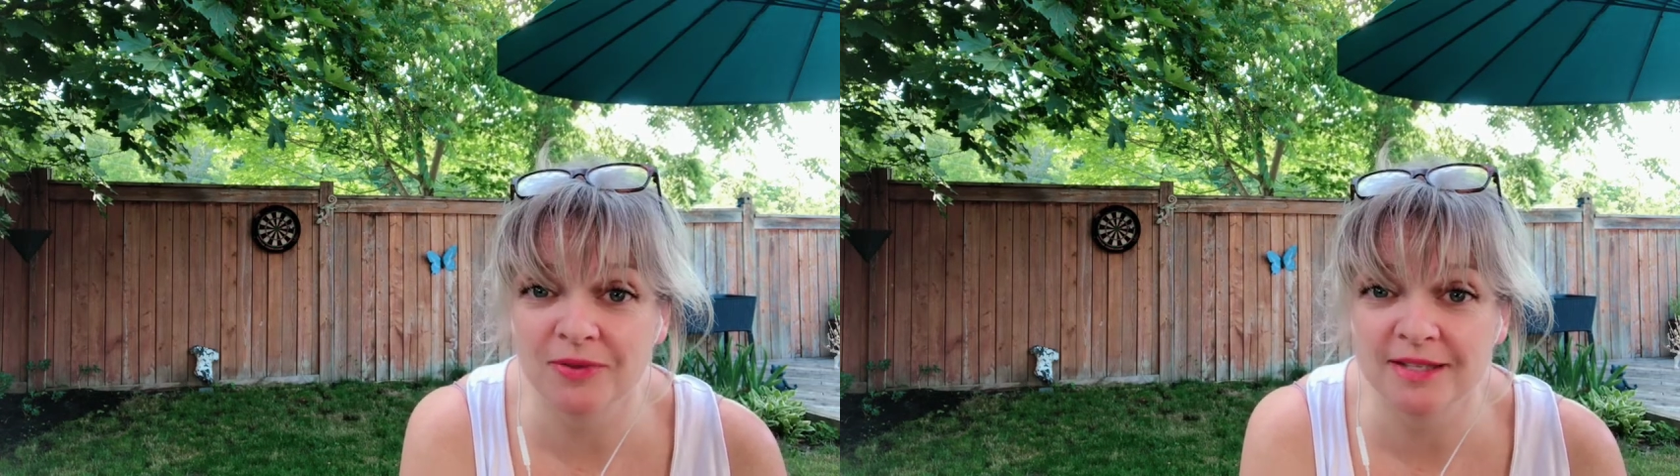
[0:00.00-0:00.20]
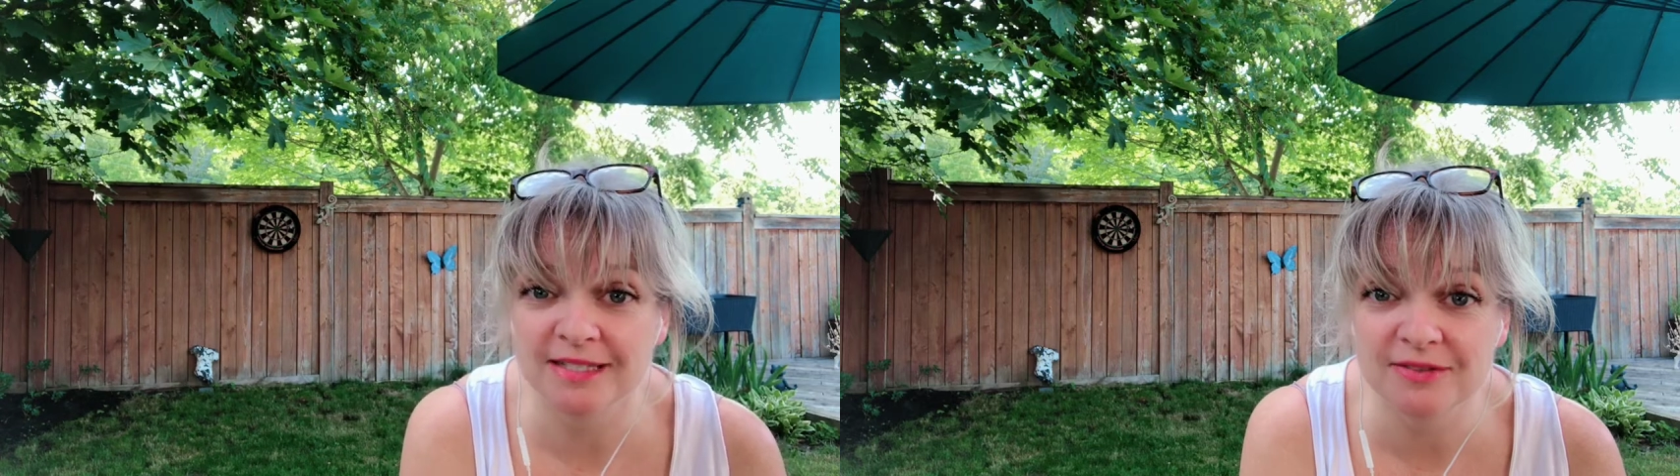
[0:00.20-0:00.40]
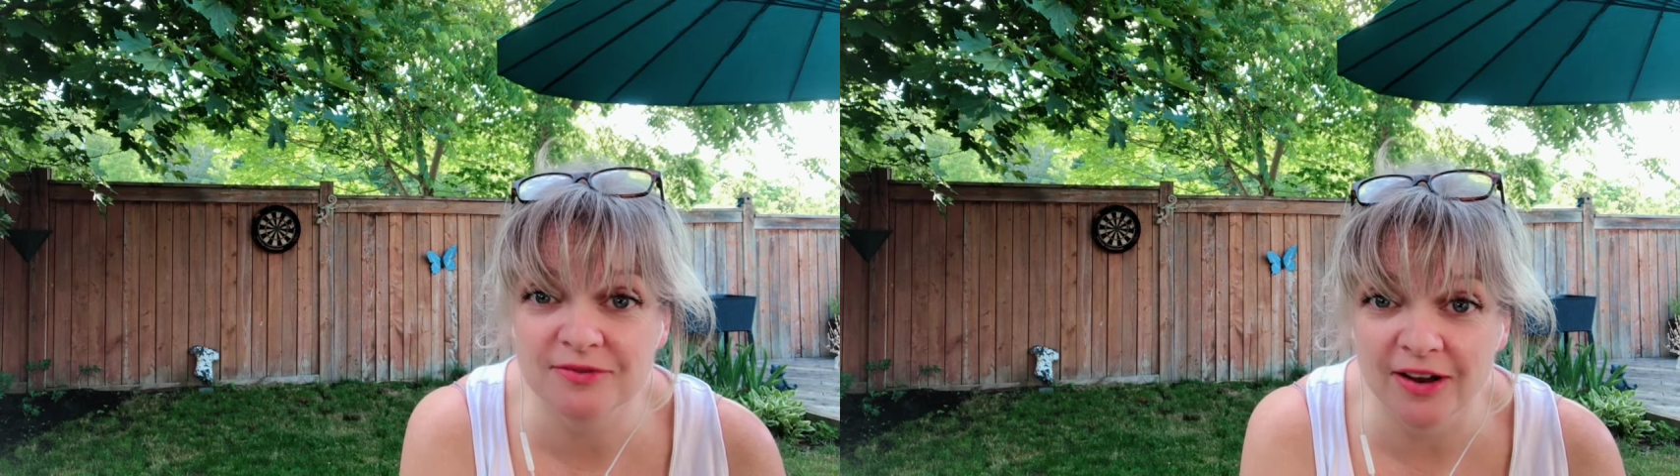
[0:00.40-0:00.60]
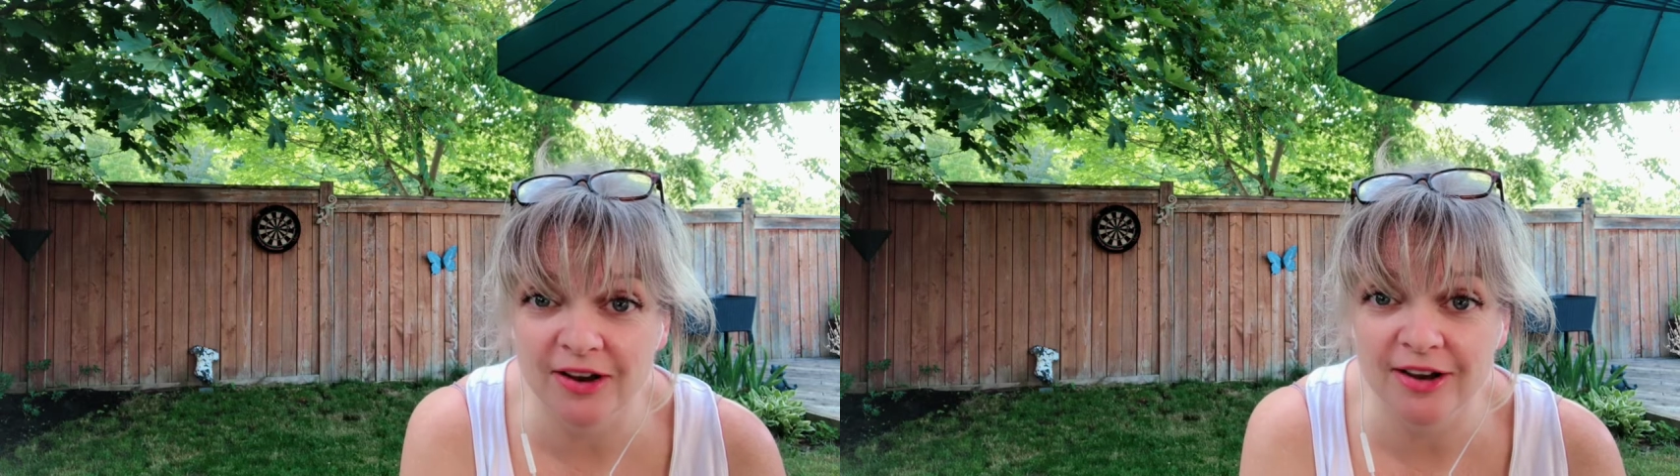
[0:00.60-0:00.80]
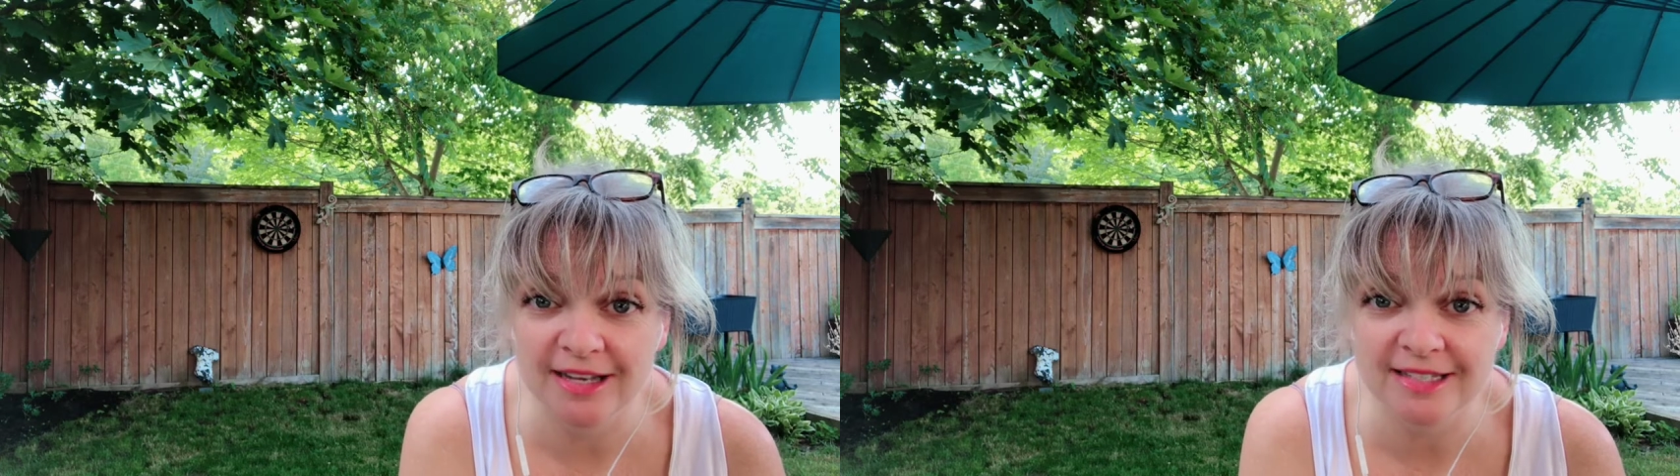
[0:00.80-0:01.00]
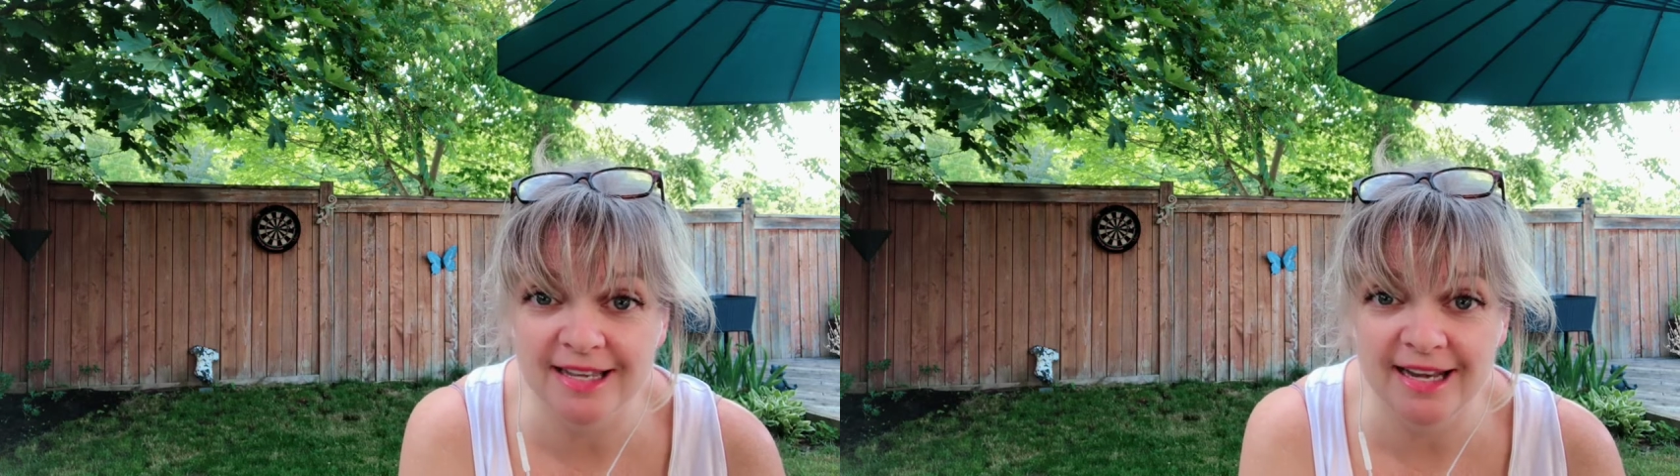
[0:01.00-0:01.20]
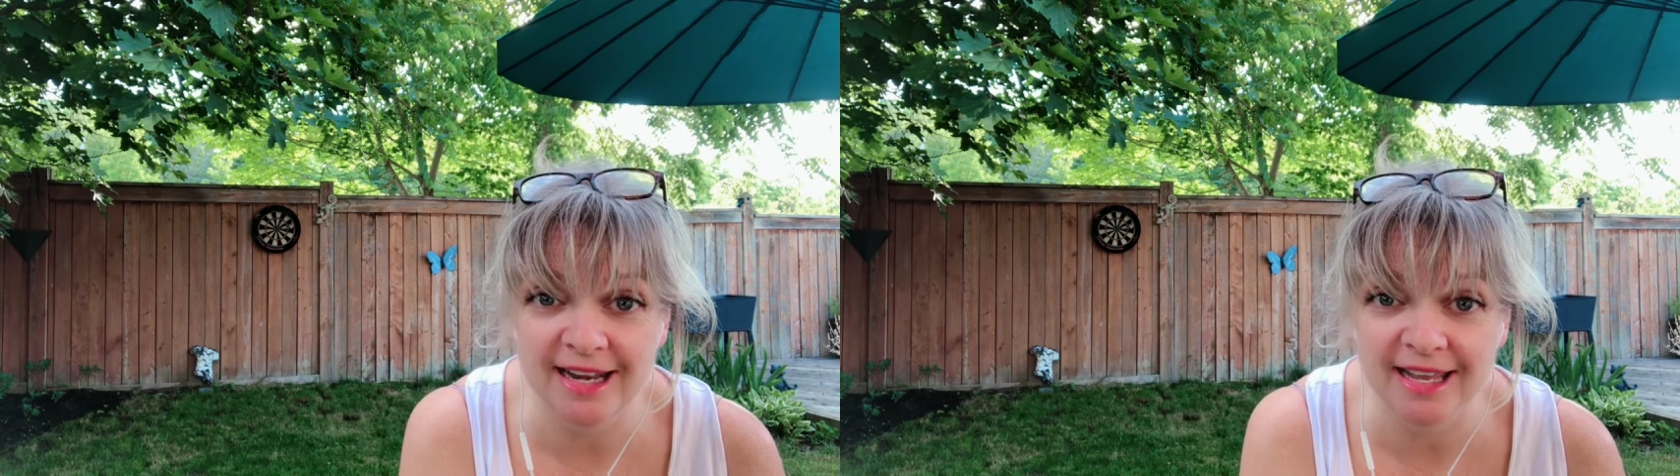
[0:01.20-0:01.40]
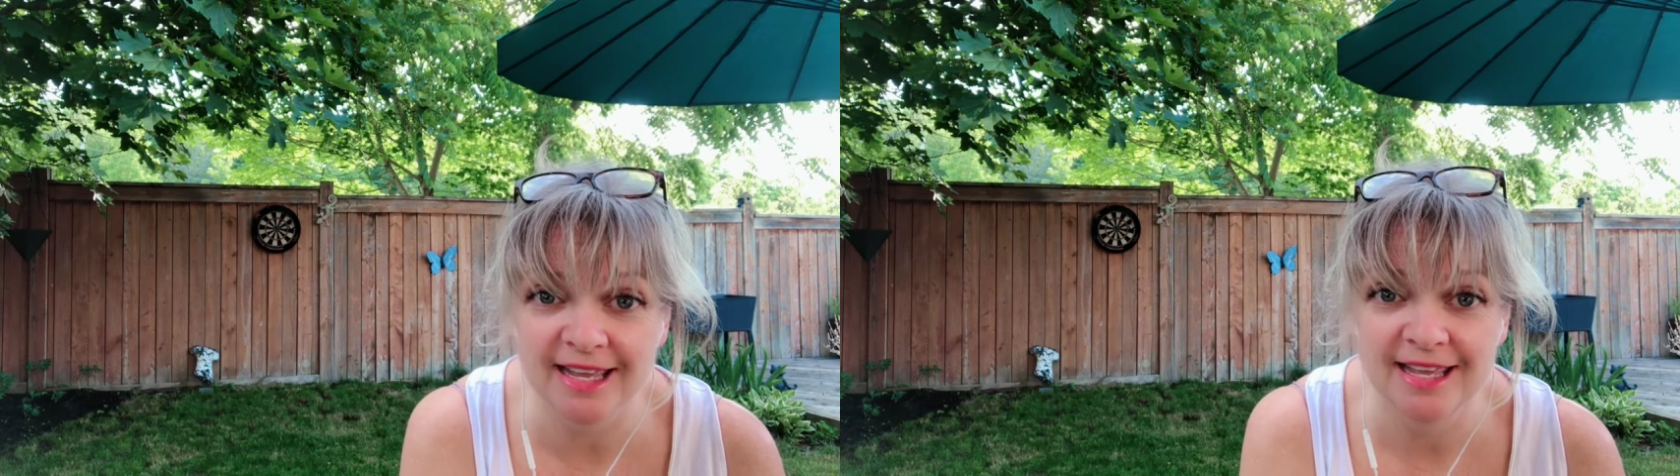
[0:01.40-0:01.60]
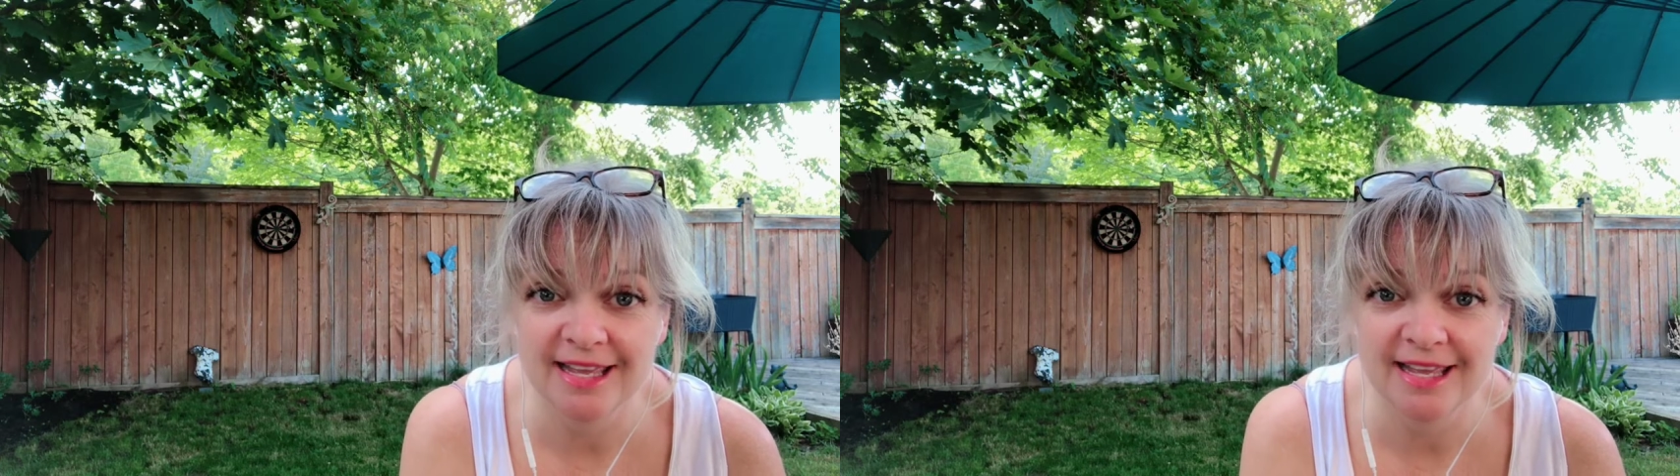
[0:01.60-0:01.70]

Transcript: This is very exciting.